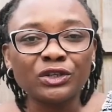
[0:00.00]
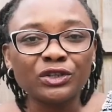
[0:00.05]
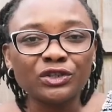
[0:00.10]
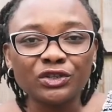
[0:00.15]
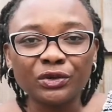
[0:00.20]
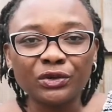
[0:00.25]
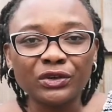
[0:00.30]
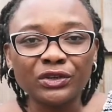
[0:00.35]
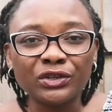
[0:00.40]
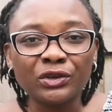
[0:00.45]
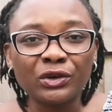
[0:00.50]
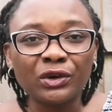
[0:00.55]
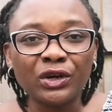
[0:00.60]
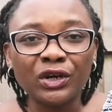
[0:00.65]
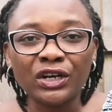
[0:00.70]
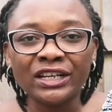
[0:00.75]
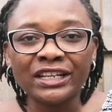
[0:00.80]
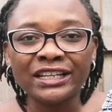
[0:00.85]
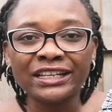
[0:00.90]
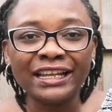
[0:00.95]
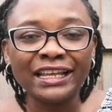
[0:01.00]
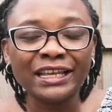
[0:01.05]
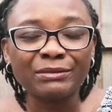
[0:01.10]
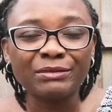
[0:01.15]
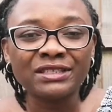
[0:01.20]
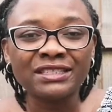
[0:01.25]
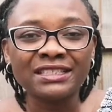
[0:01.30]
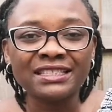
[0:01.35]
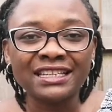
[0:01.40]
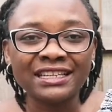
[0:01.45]
during your early
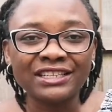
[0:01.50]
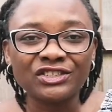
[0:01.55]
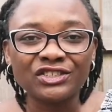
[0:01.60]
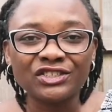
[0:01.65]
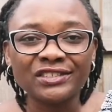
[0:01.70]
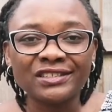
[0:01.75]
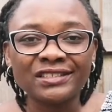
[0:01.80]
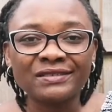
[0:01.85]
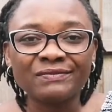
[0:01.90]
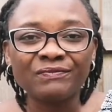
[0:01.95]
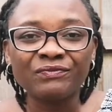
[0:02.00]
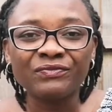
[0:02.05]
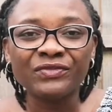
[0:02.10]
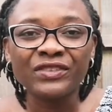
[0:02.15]
labor stages.